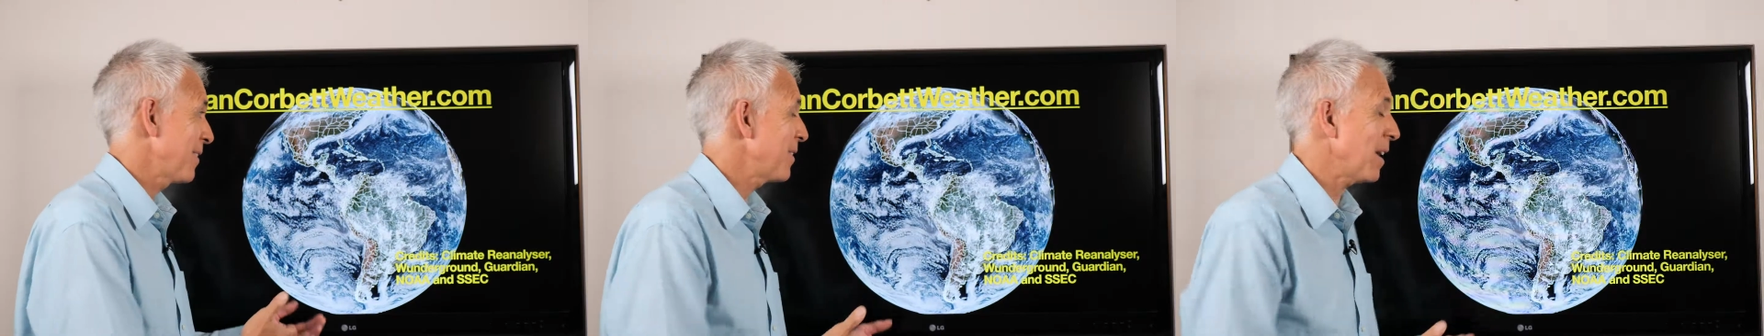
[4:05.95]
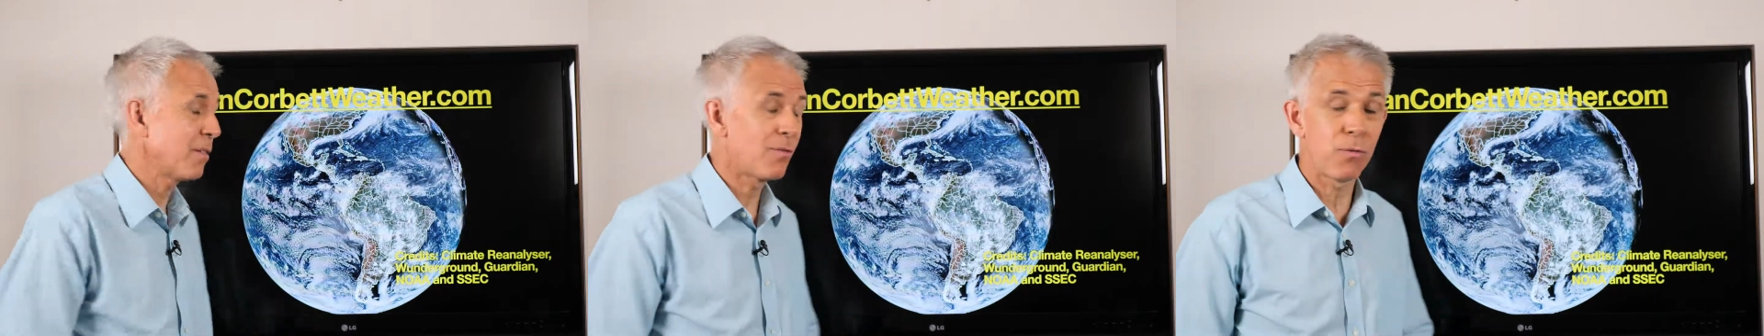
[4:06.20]

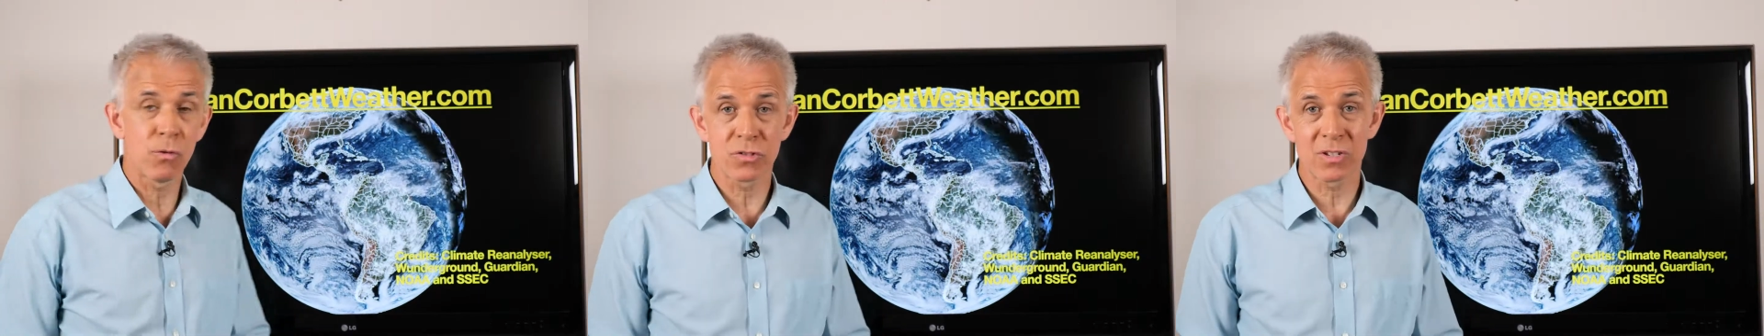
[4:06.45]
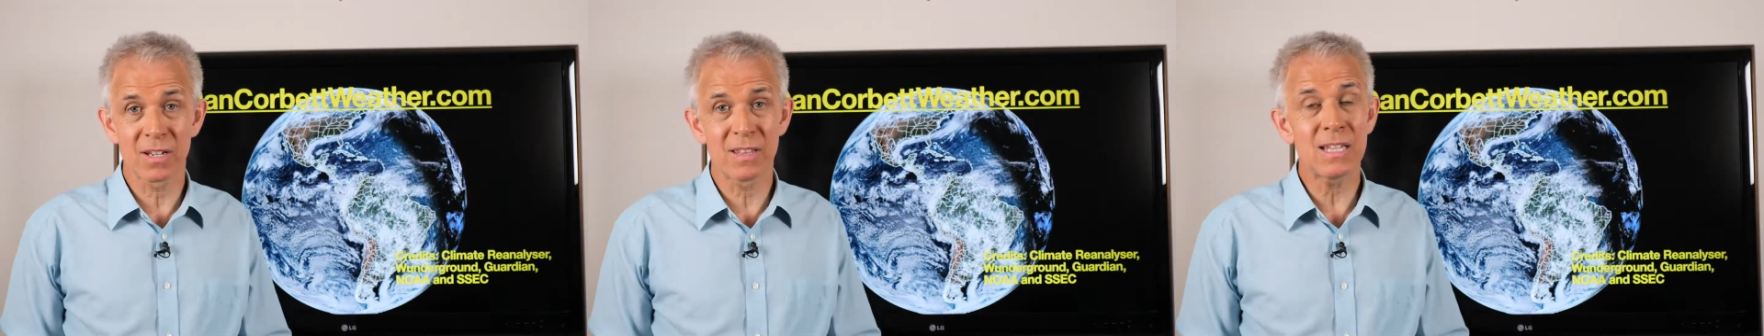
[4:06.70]

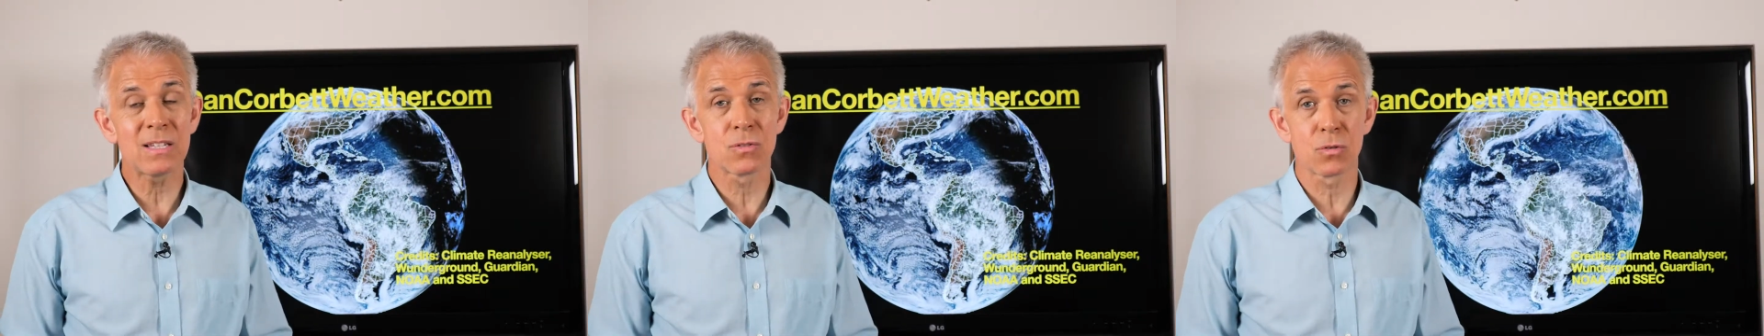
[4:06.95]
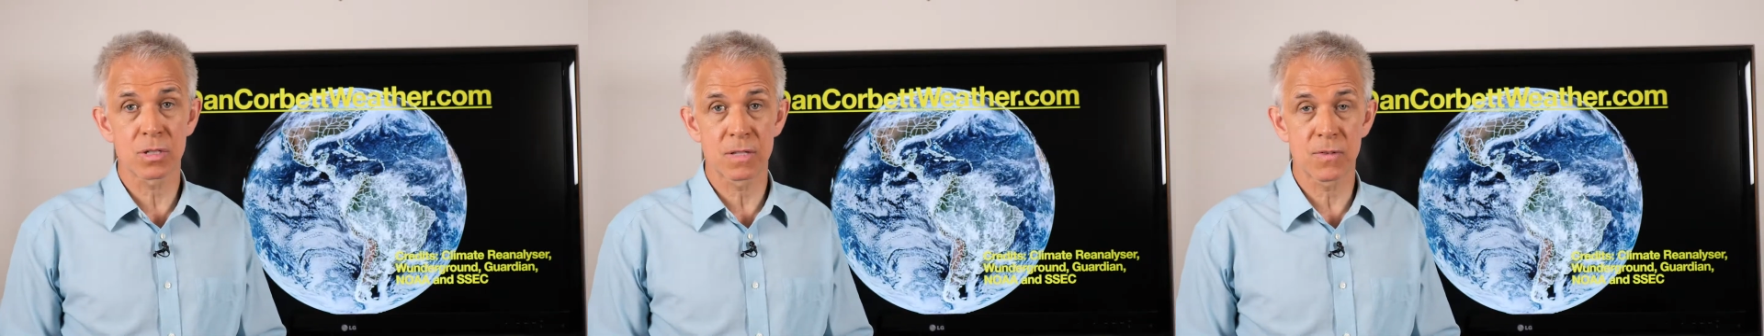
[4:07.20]
unfortunately these
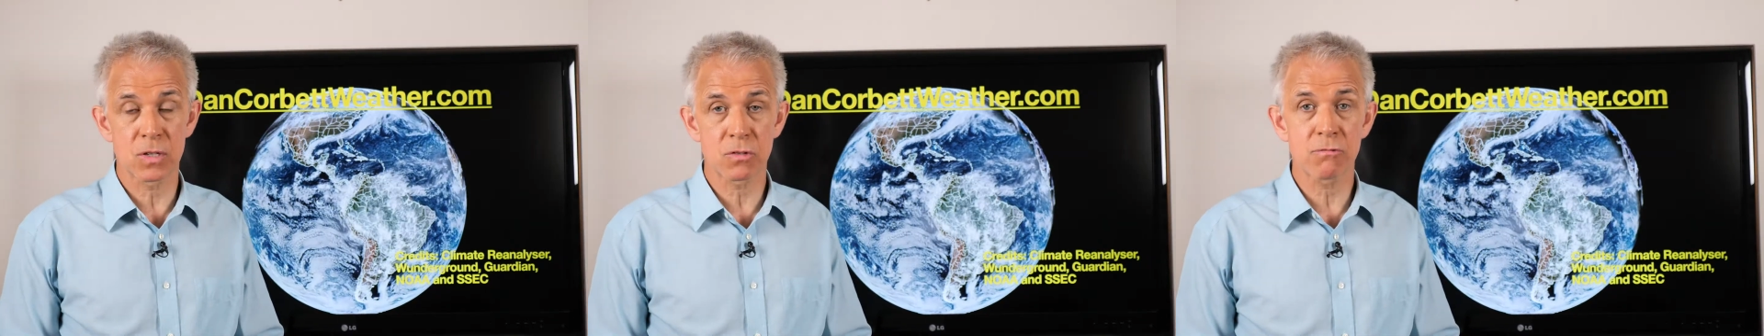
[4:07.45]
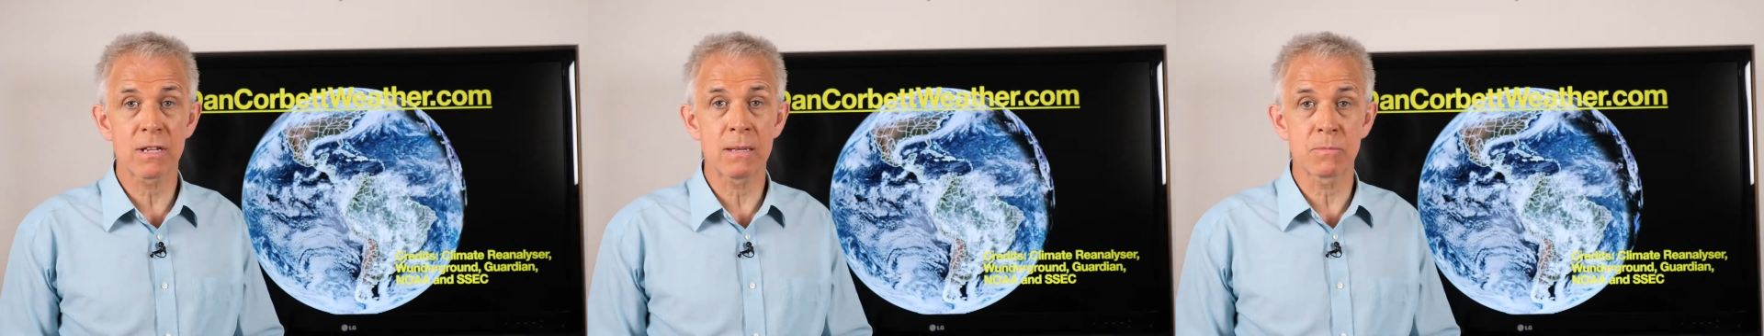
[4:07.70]
sorts of
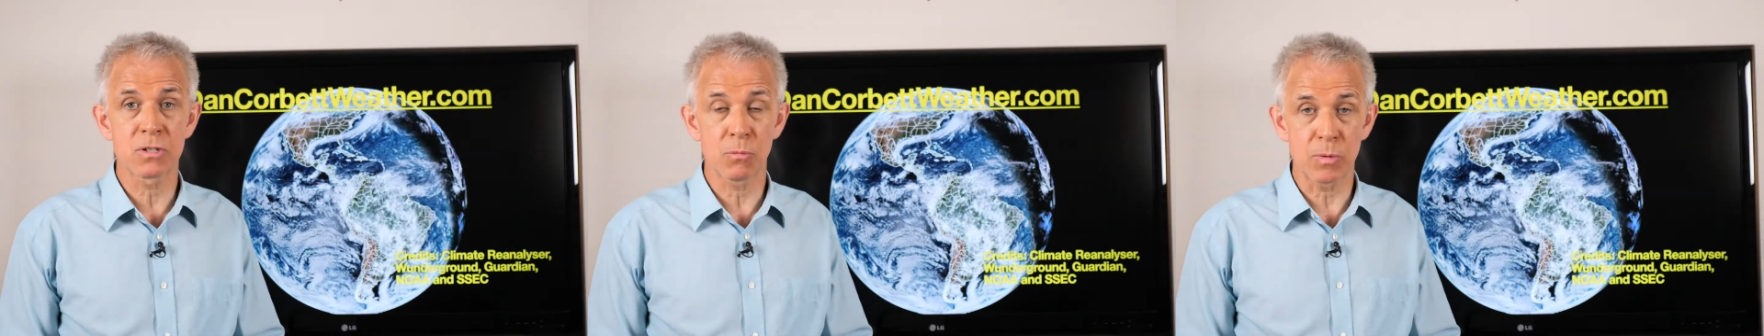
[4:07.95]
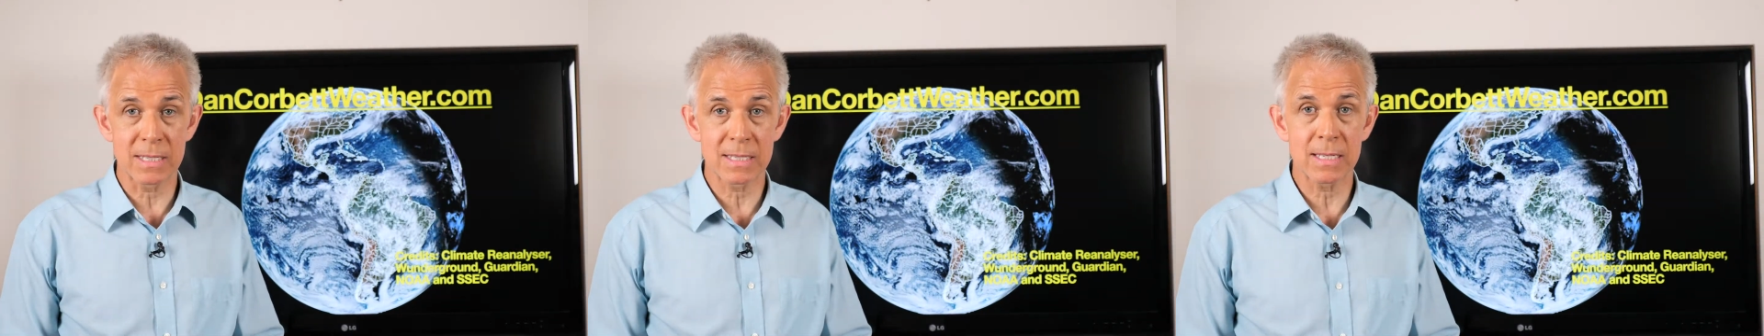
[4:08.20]
extremes that
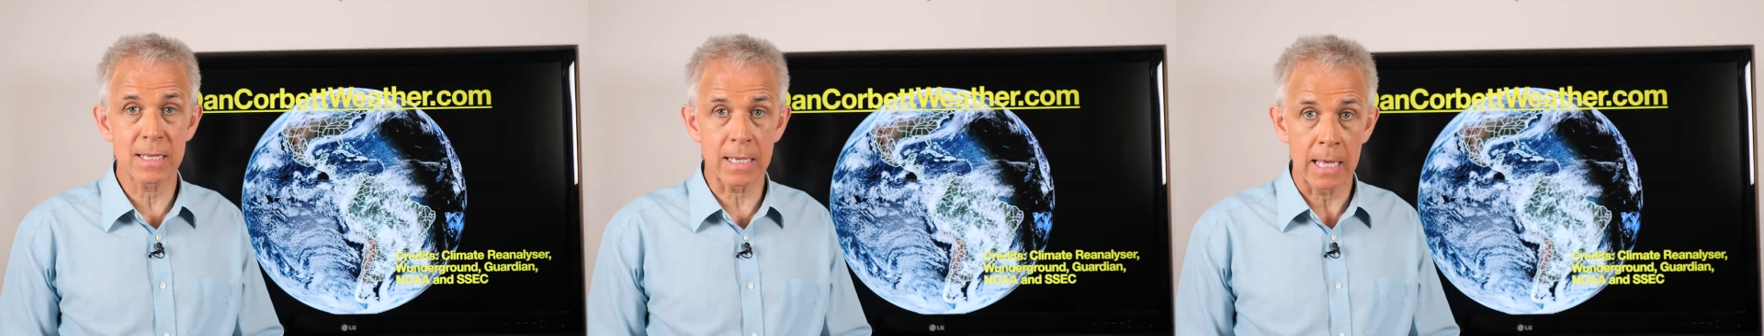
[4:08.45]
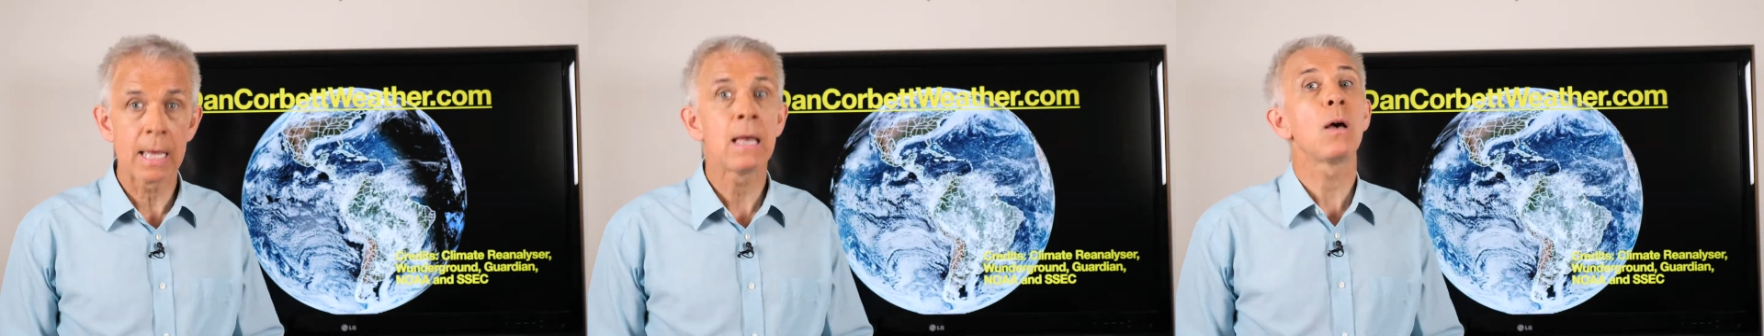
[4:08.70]
we see